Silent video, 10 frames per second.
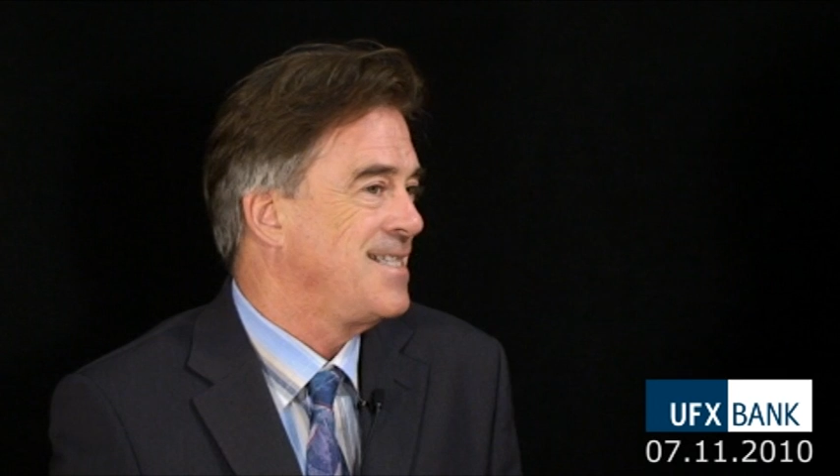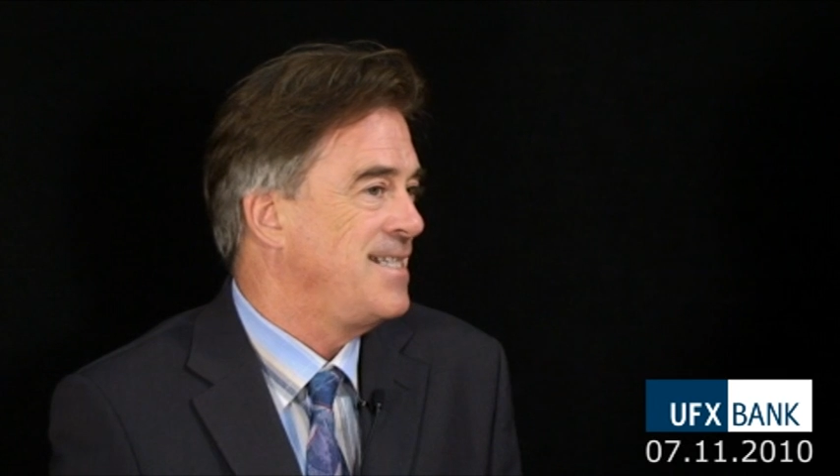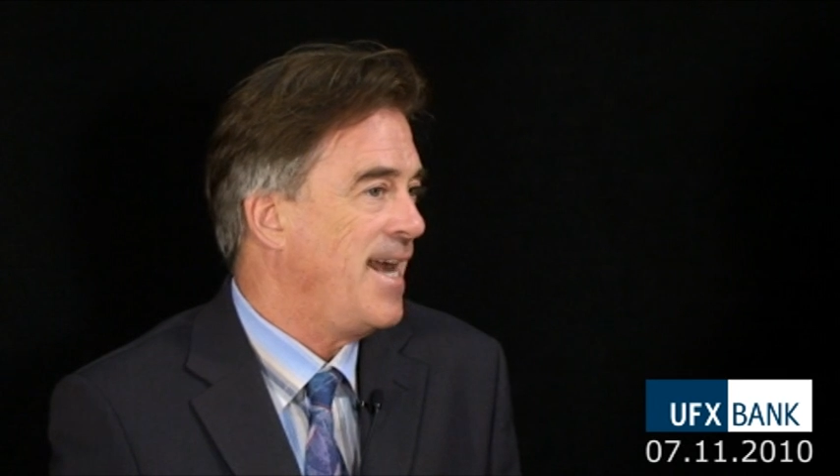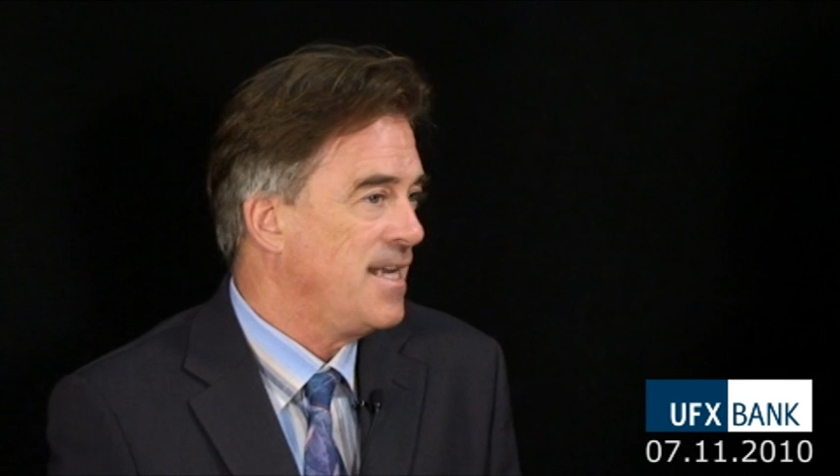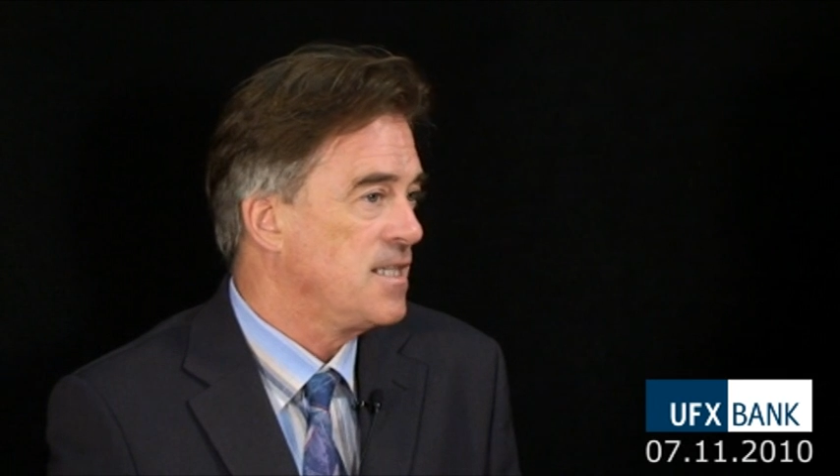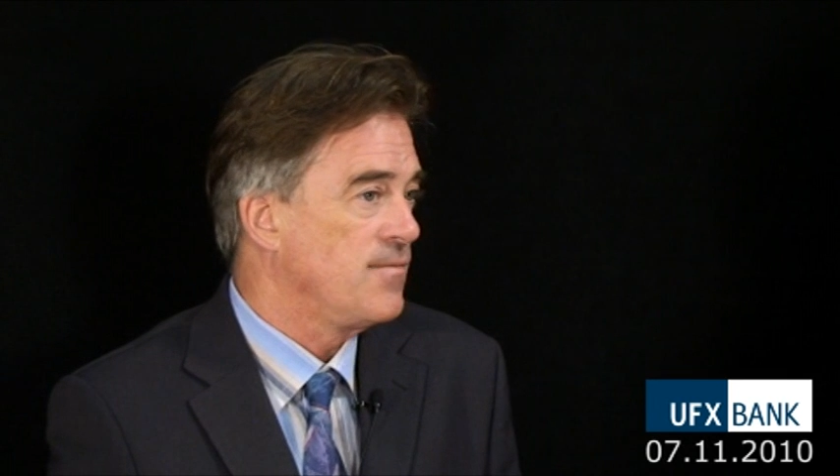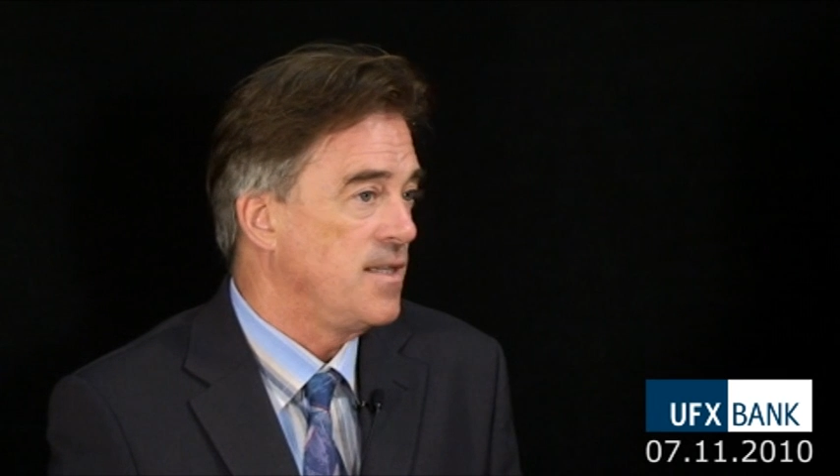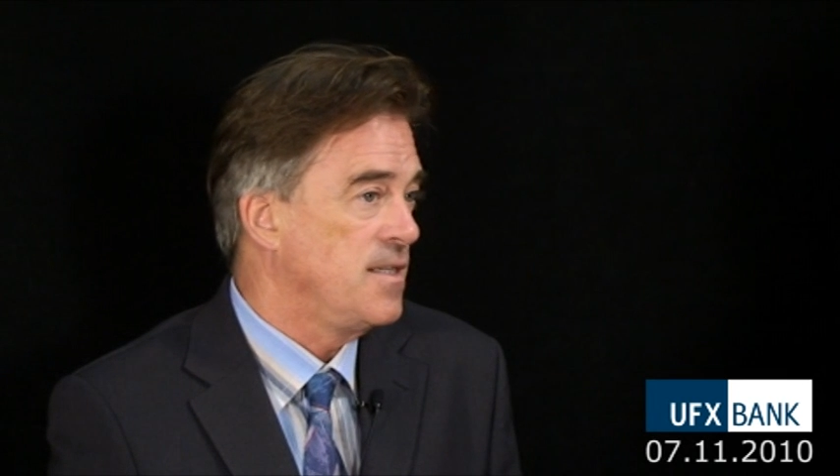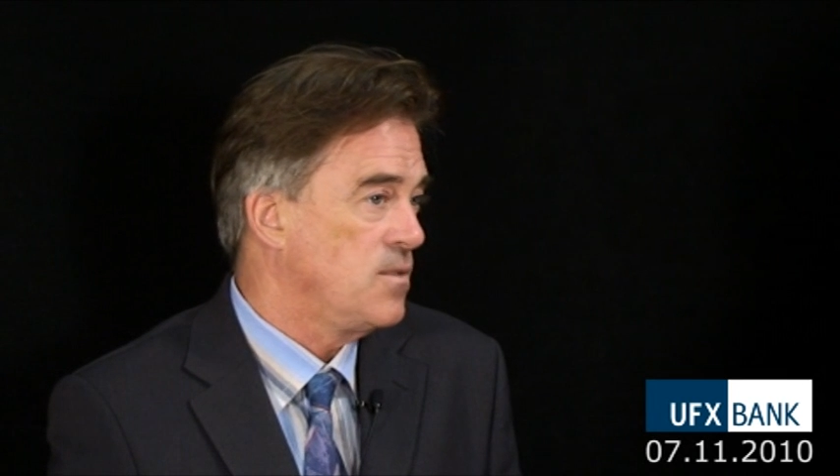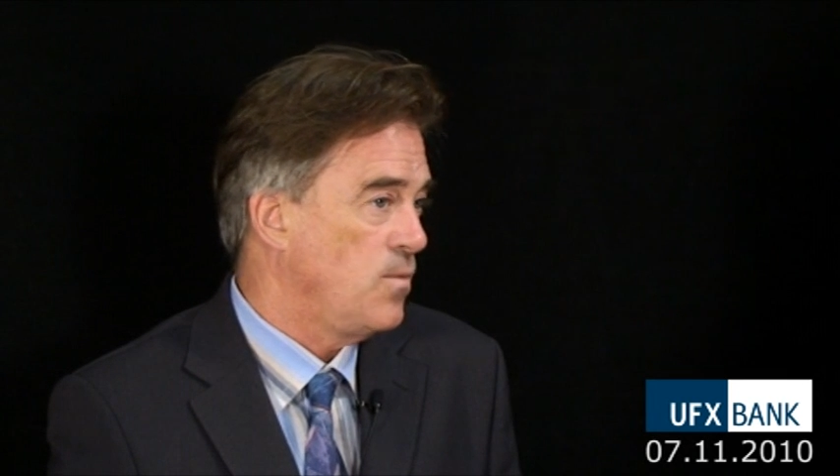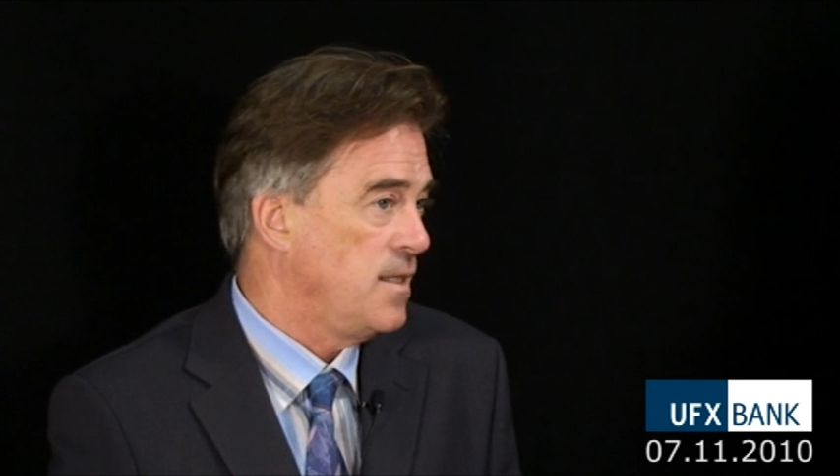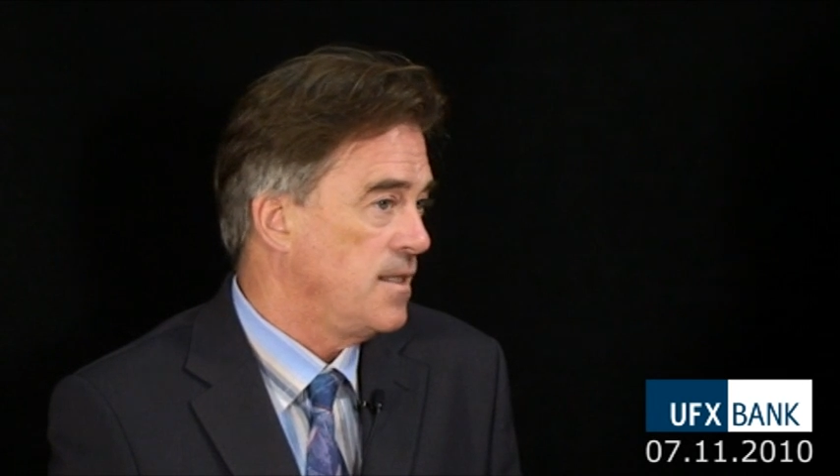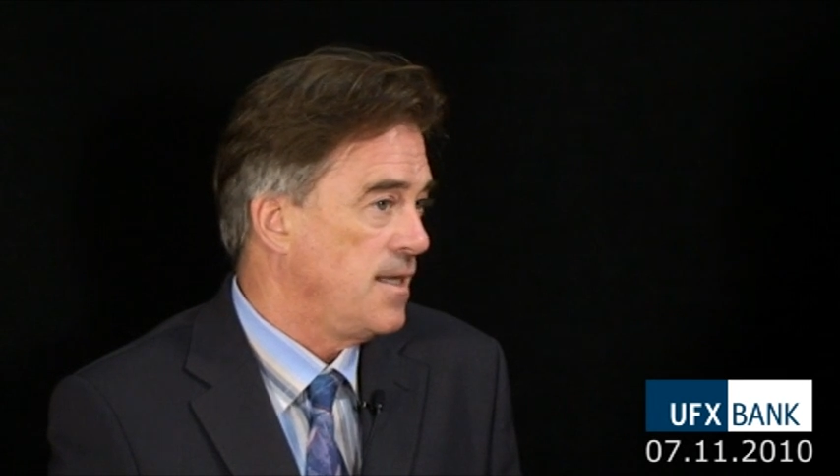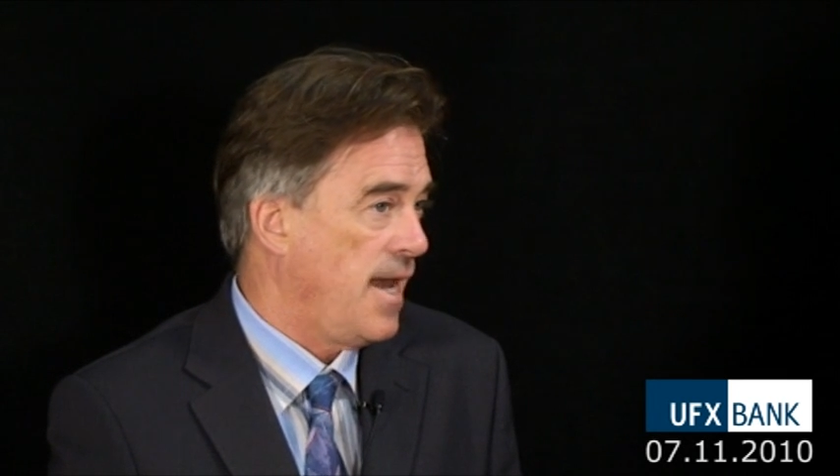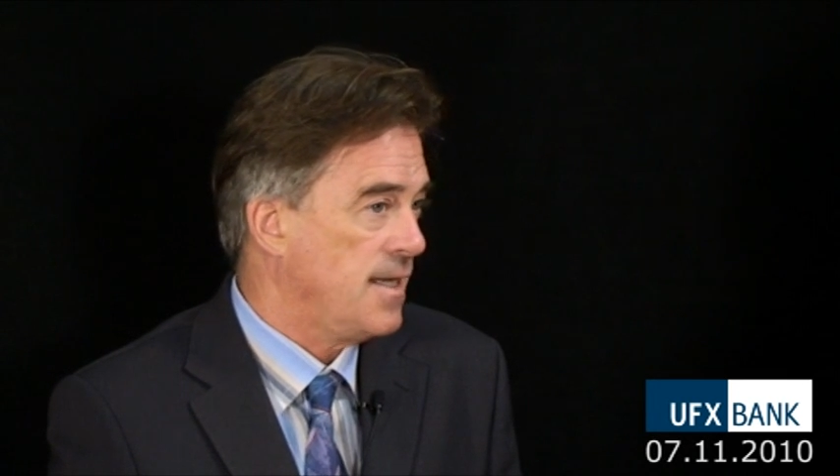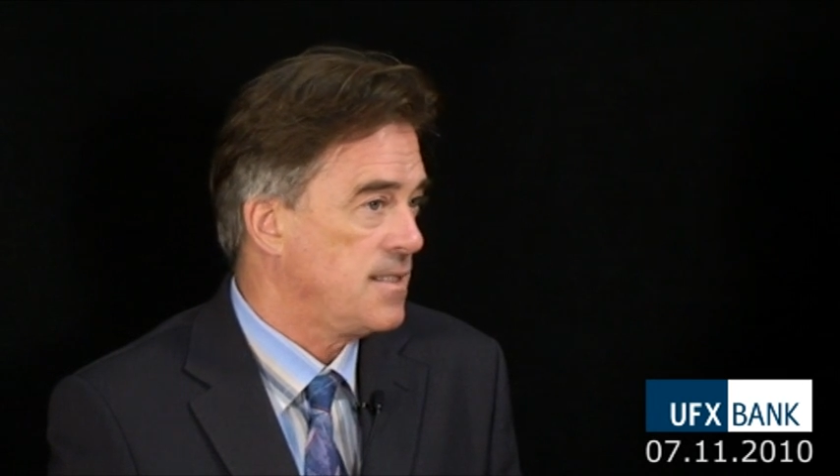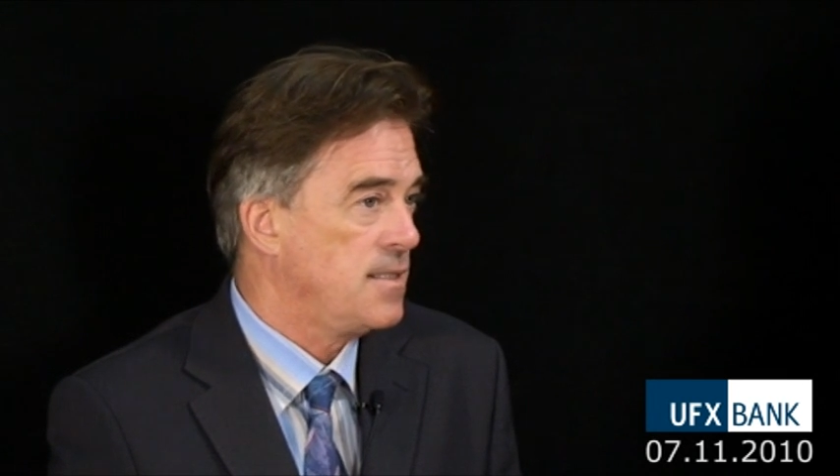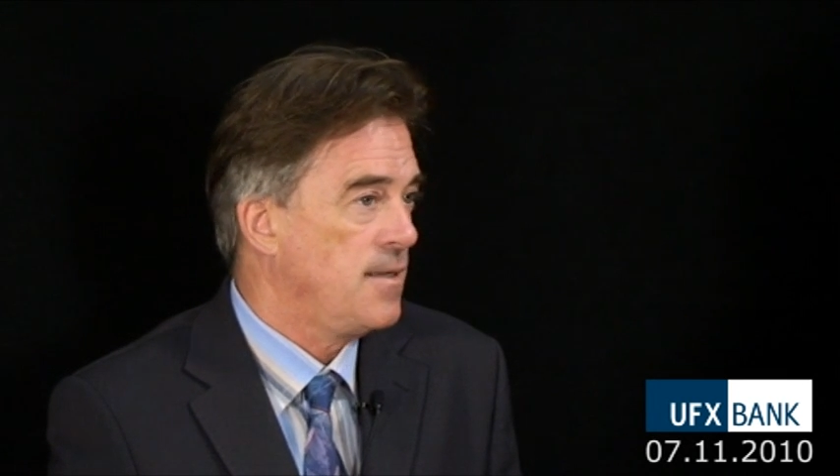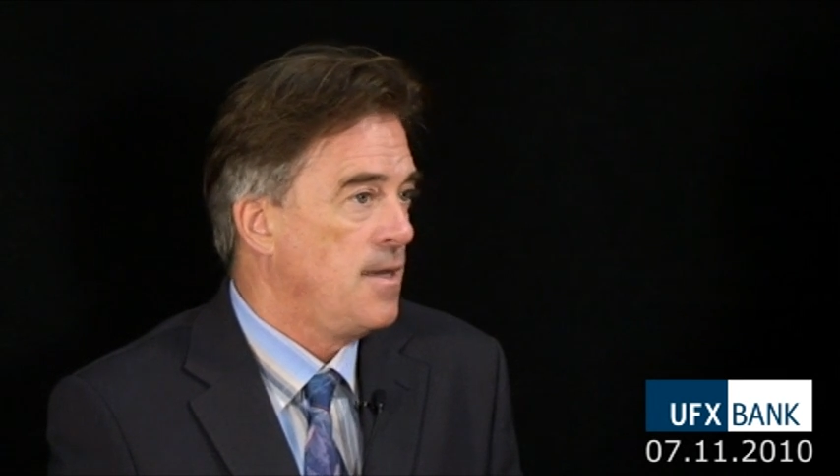negatively this week and next.